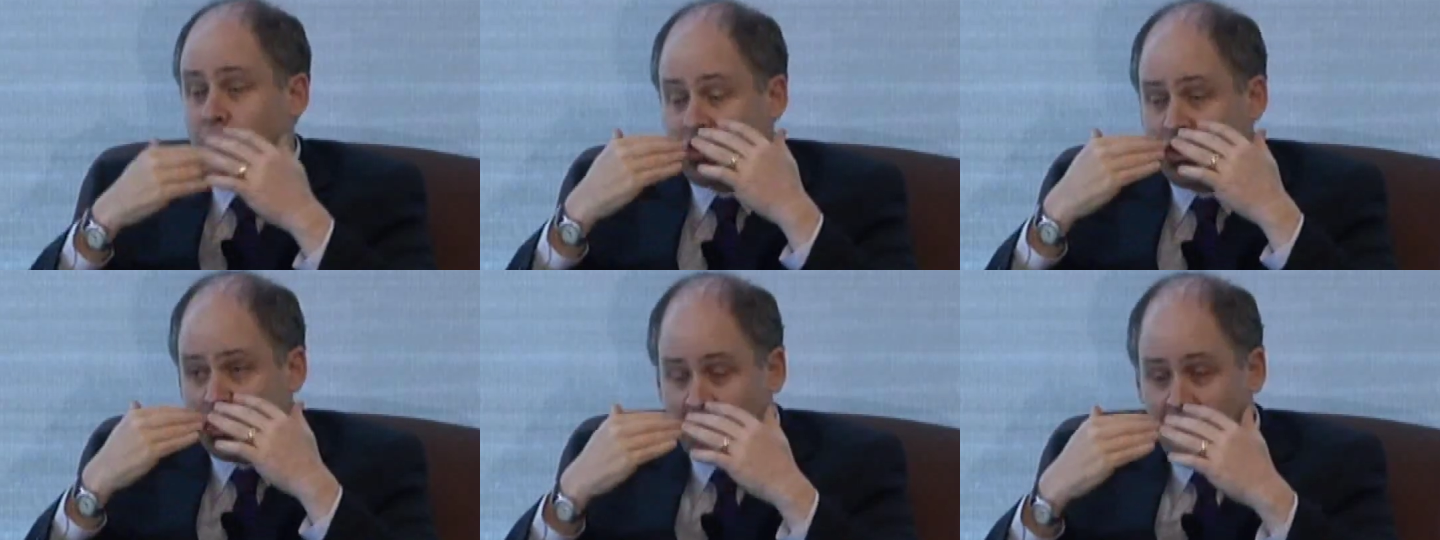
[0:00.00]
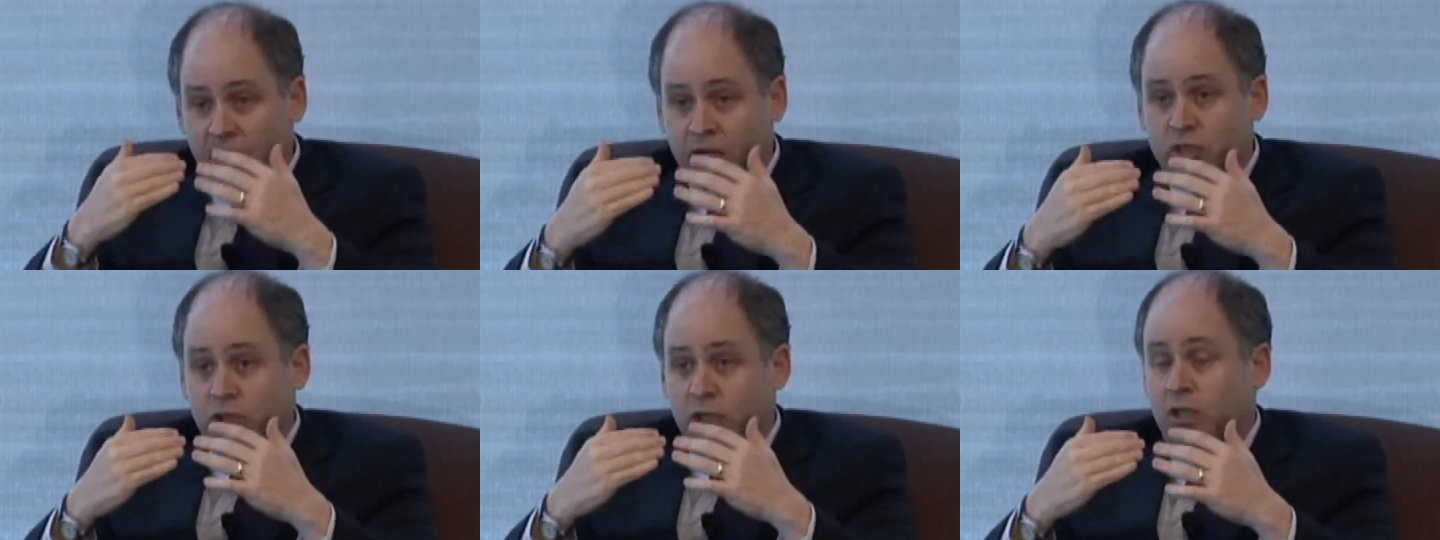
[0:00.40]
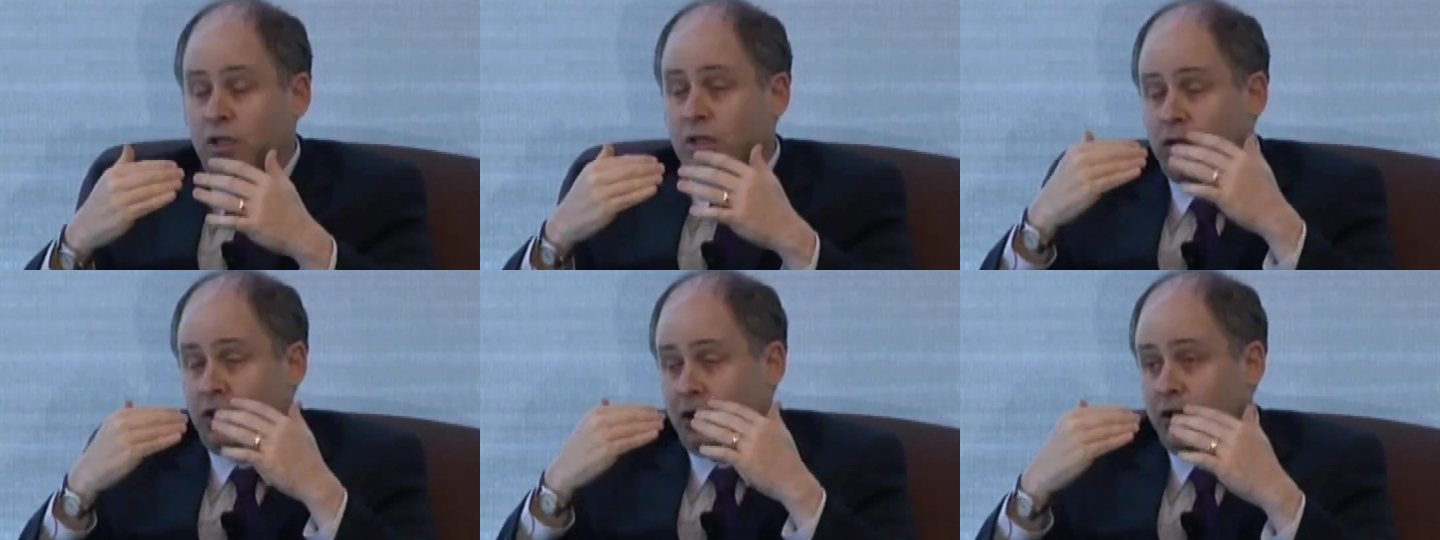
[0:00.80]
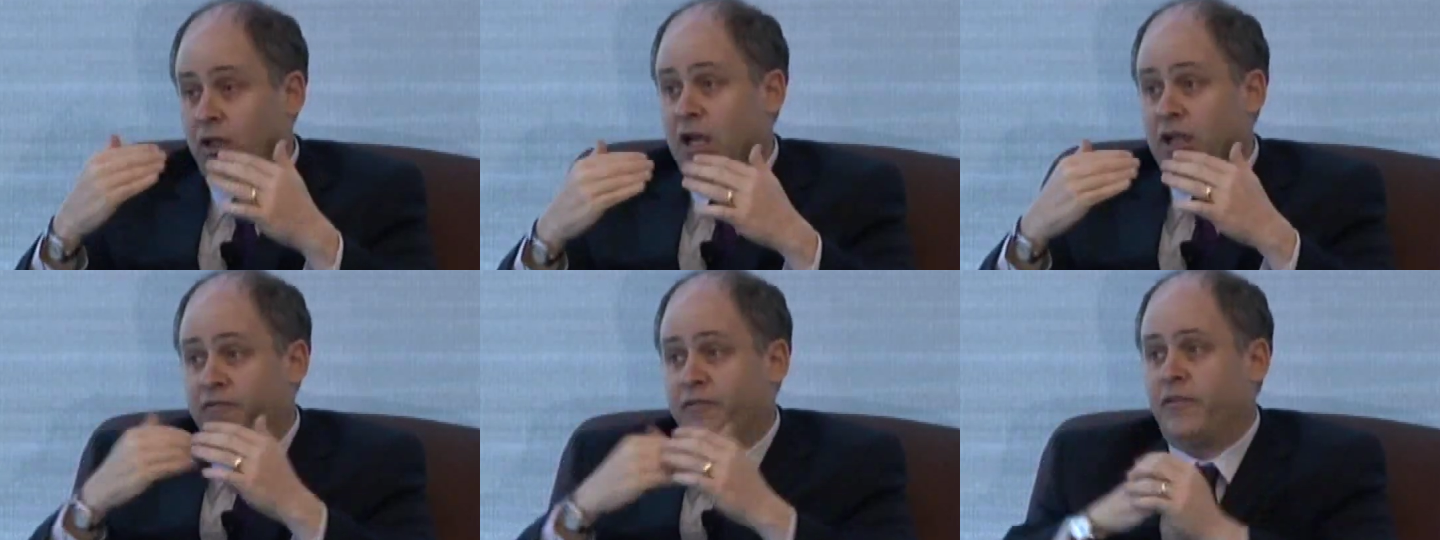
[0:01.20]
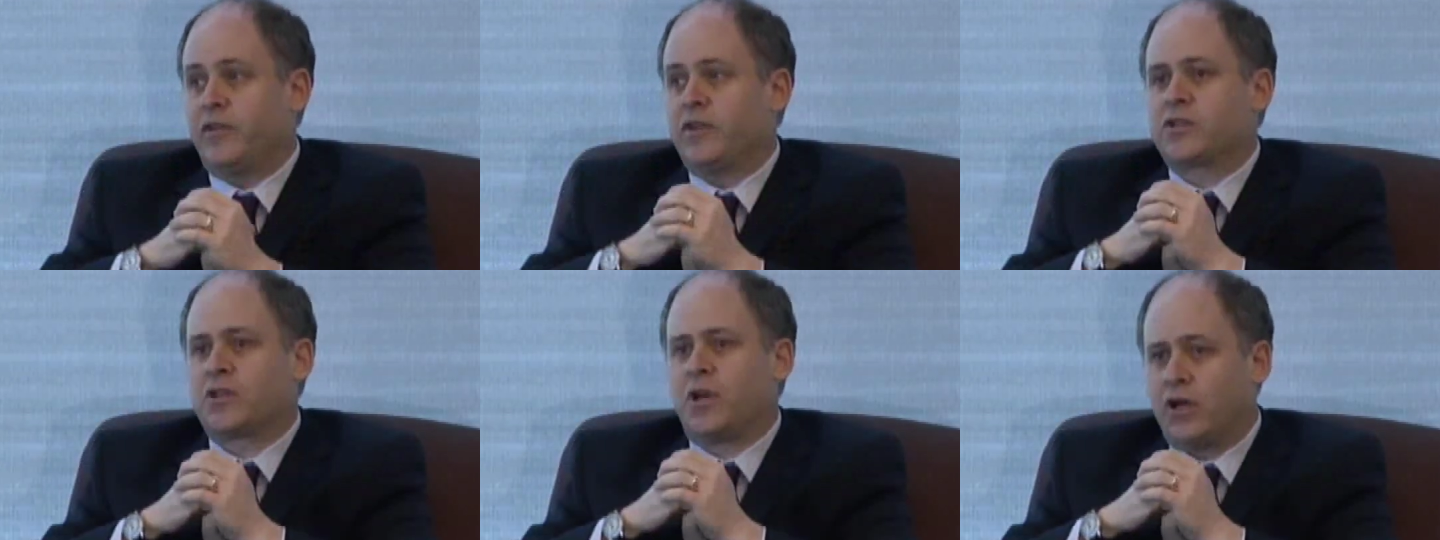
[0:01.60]
you're changing the life
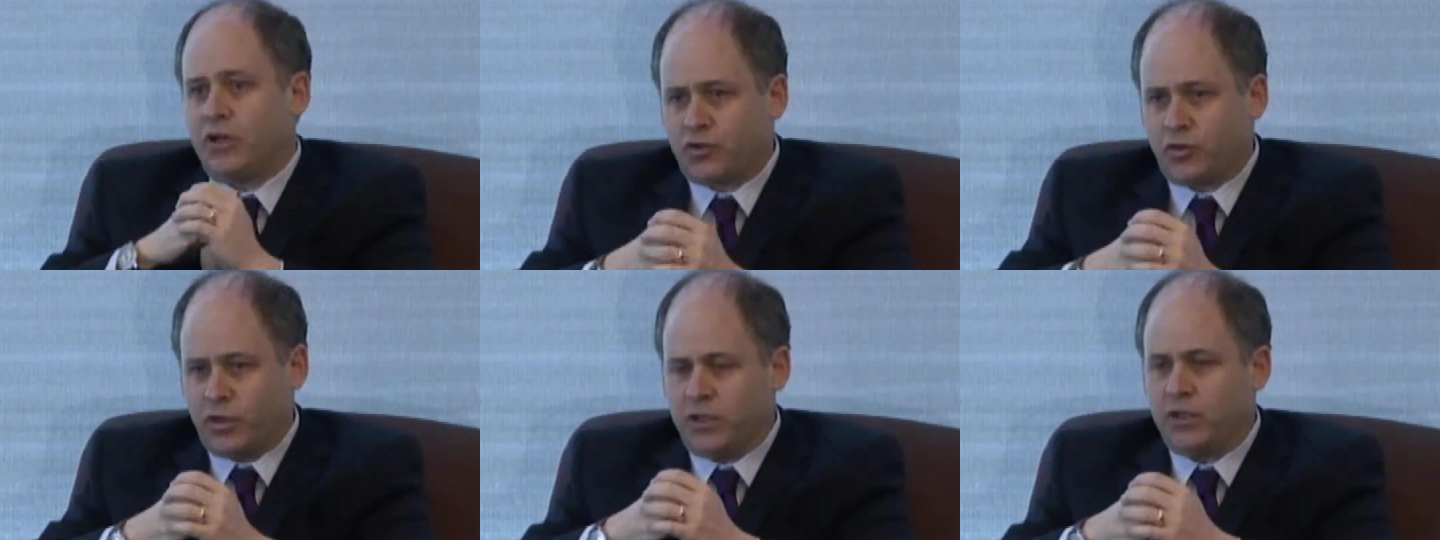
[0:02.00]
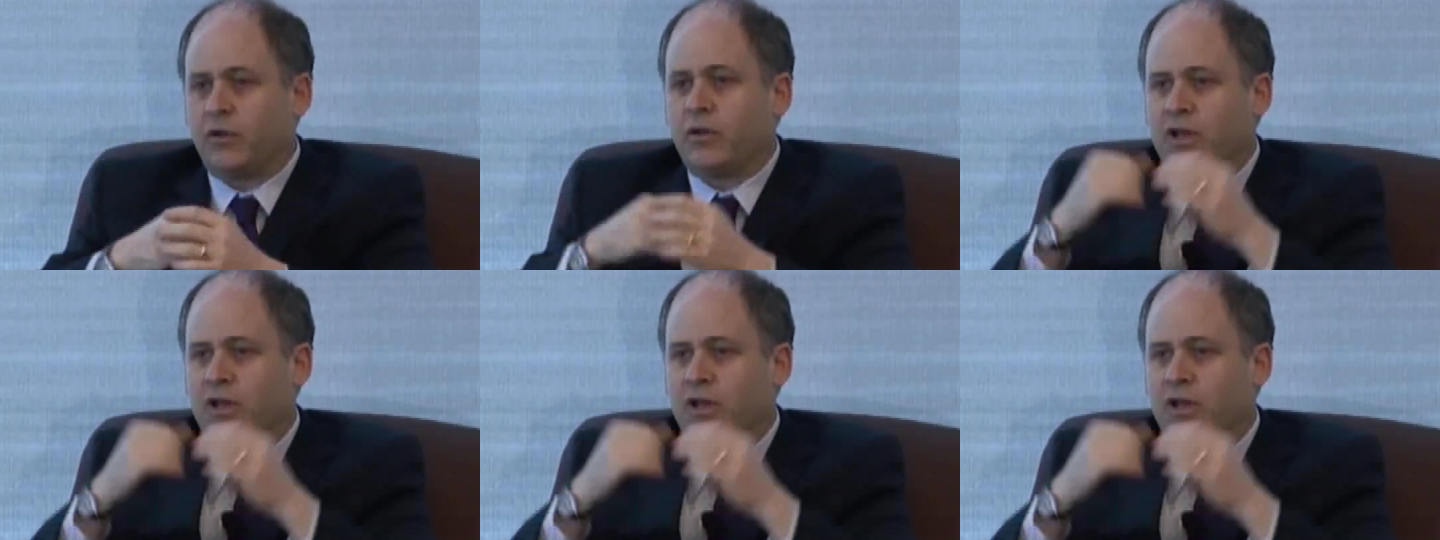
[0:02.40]
of this country.